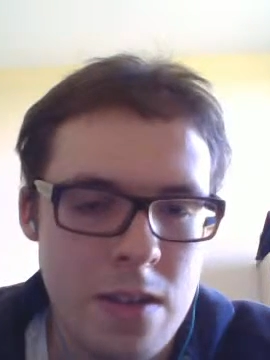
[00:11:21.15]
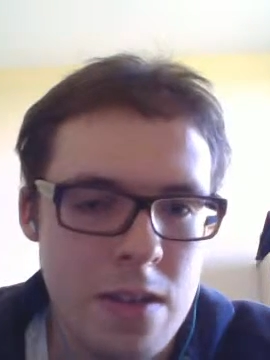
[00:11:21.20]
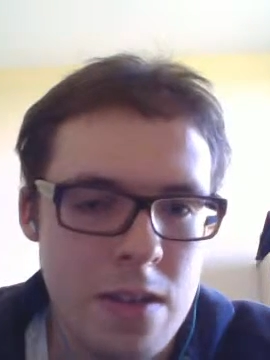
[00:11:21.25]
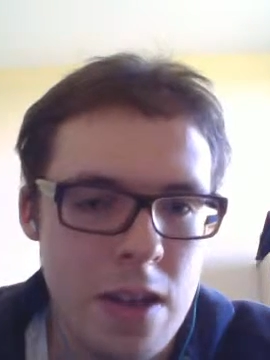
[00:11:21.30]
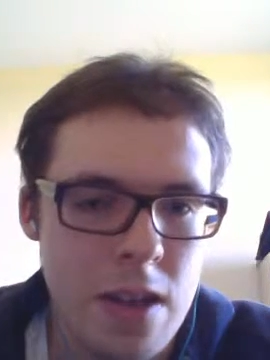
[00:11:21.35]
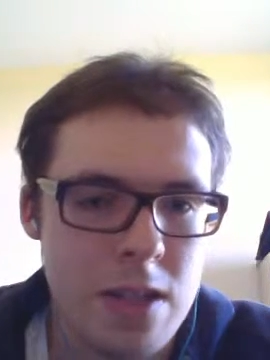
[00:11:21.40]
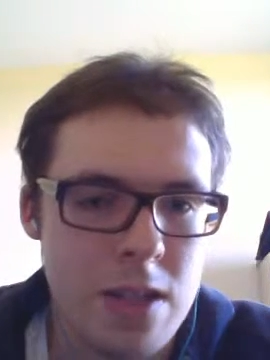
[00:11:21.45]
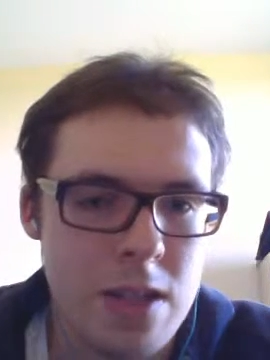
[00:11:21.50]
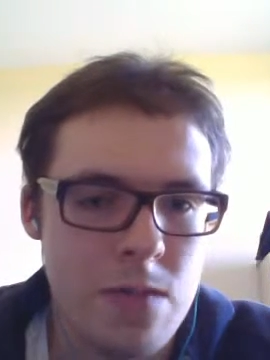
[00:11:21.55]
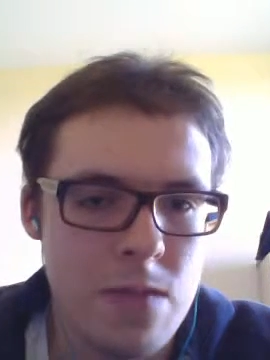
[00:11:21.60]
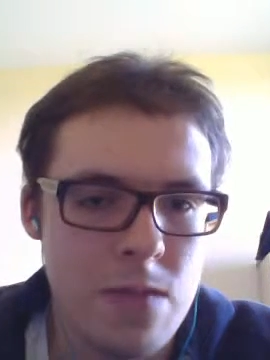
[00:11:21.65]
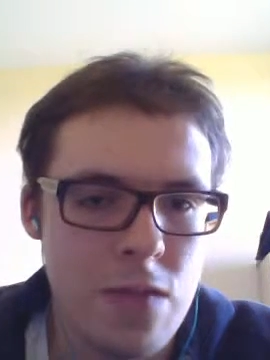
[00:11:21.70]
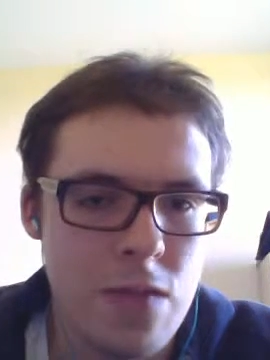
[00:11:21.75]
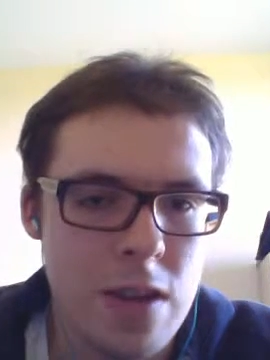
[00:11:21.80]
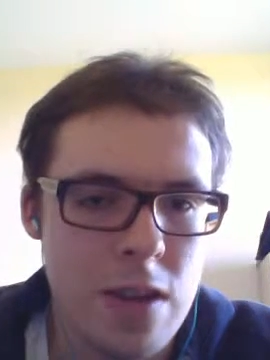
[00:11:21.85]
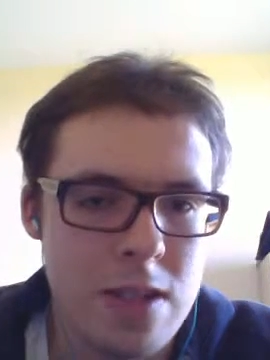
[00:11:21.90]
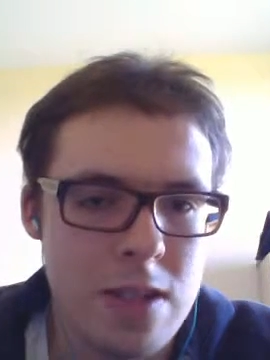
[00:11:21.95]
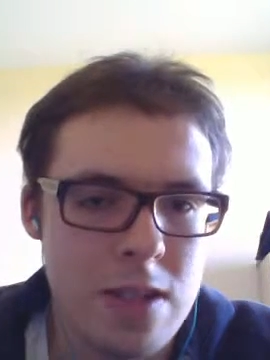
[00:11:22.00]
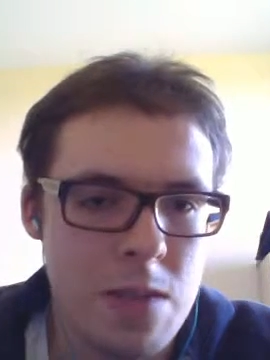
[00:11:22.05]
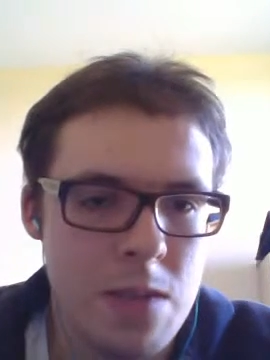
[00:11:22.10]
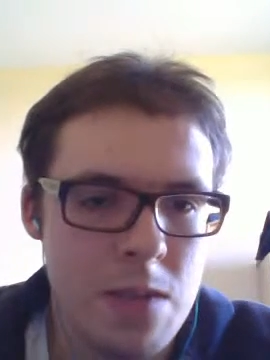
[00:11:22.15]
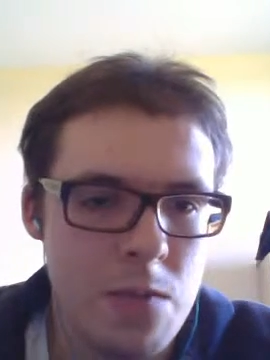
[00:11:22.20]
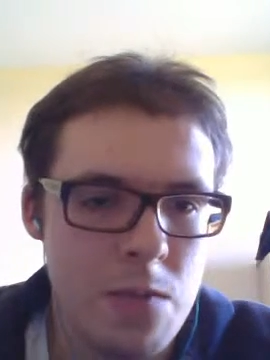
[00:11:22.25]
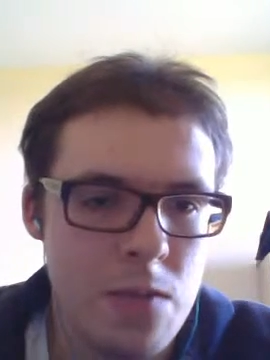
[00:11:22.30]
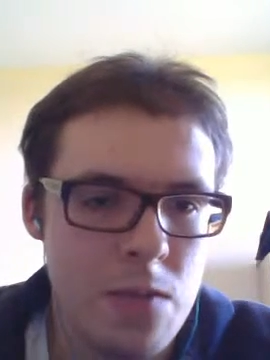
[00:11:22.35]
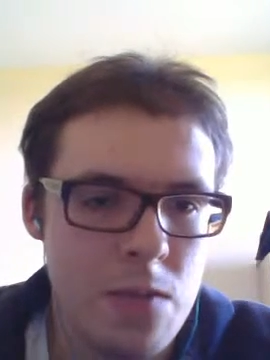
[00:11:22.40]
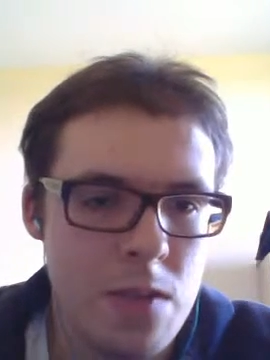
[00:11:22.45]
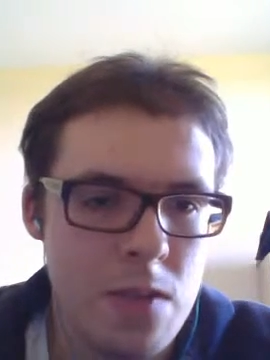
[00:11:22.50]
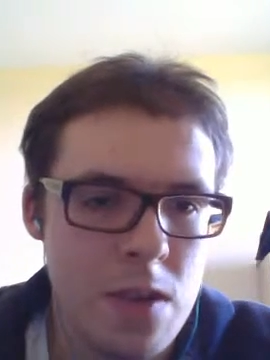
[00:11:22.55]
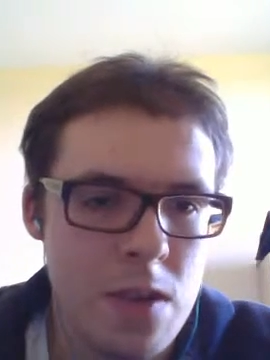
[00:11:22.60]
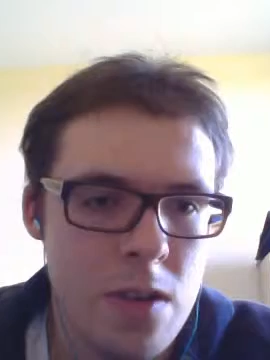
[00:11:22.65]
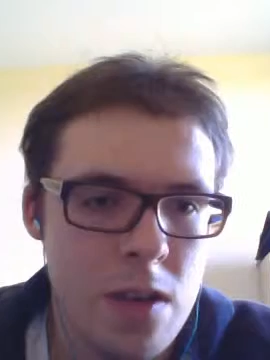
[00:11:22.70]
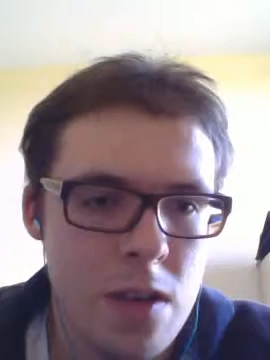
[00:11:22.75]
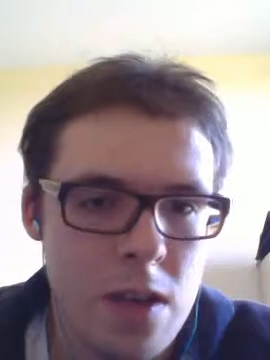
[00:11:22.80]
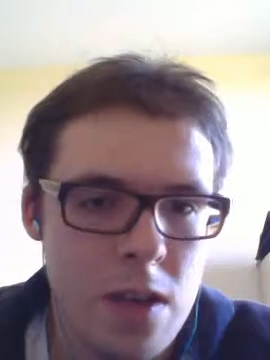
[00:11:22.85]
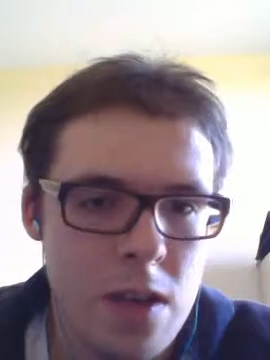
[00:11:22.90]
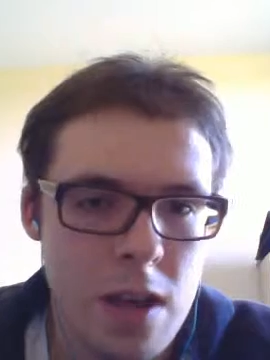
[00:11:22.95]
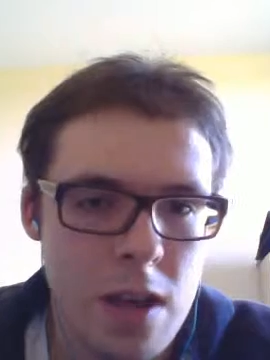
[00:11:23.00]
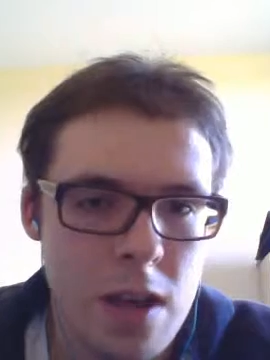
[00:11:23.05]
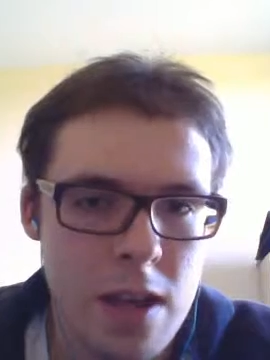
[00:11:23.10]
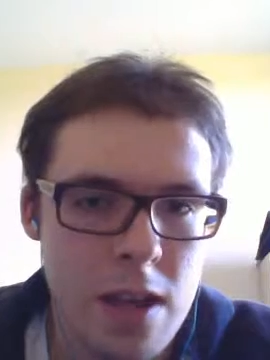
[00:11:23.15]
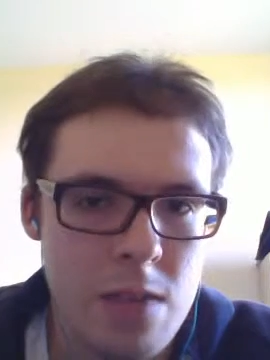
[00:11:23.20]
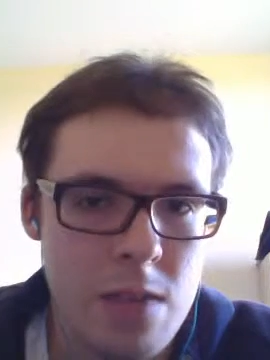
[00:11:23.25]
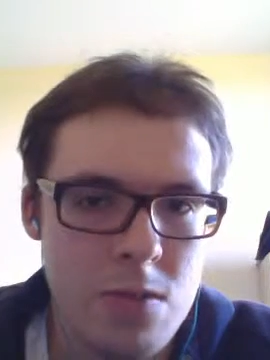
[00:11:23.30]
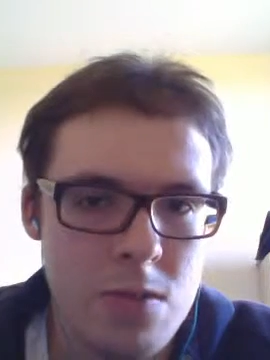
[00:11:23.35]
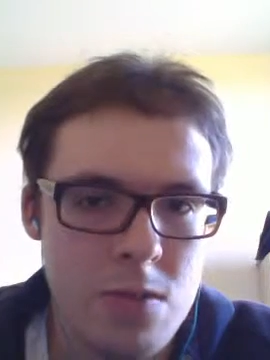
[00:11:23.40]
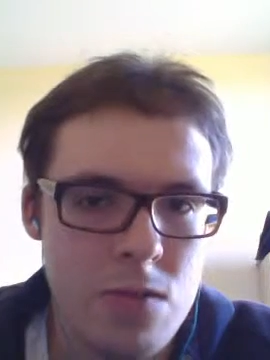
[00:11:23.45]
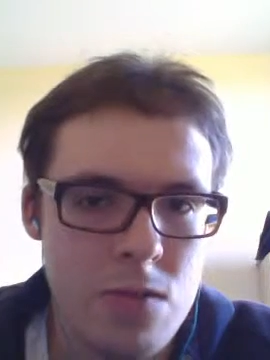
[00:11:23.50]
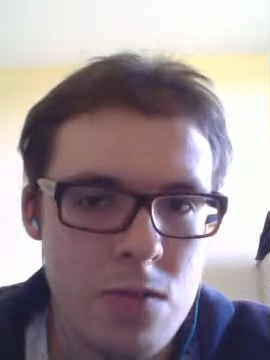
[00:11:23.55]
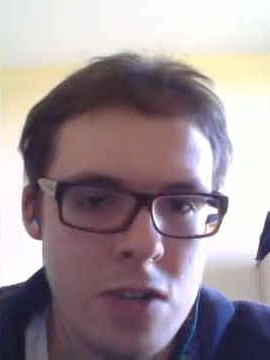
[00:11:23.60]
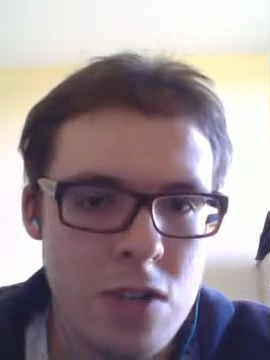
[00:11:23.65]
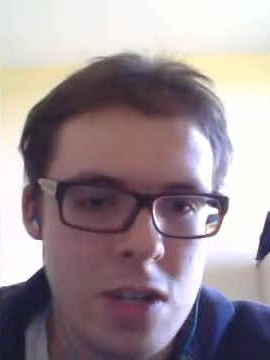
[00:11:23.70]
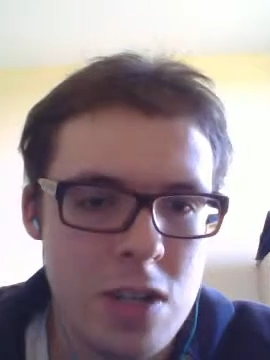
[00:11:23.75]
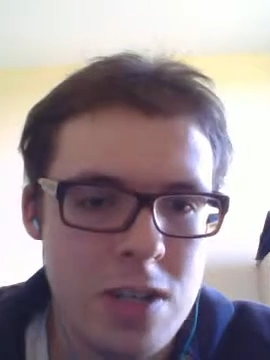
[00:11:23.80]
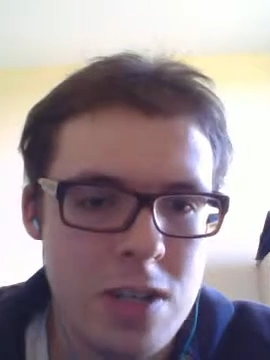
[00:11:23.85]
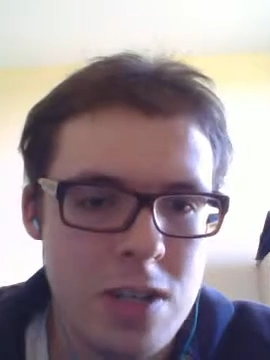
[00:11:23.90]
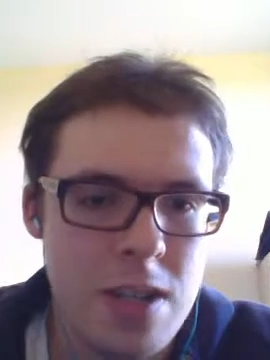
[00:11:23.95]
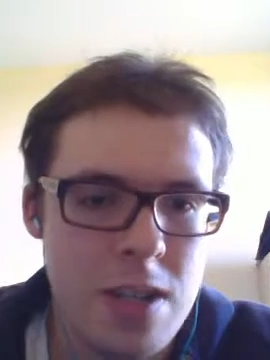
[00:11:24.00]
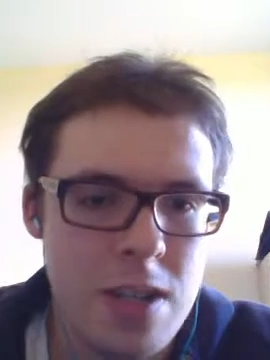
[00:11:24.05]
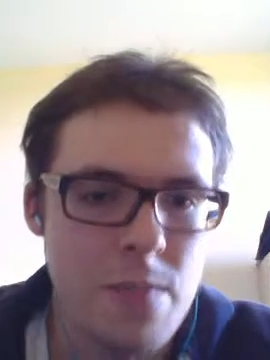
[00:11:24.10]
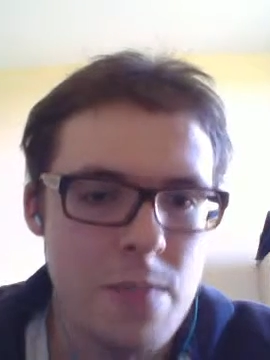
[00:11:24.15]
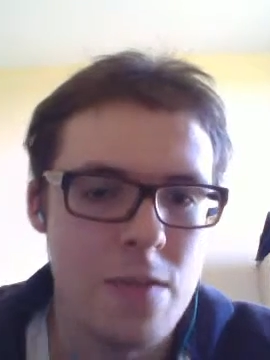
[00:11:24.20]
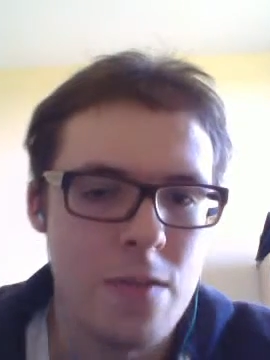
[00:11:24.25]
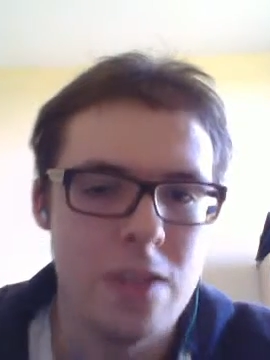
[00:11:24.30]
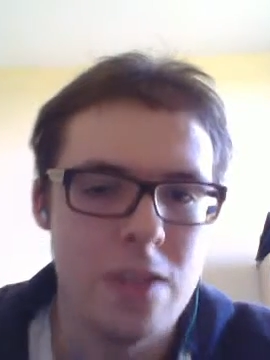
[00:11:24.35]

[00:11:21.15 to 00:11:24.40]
Yeah, he's in 13th. And he was originally 7th,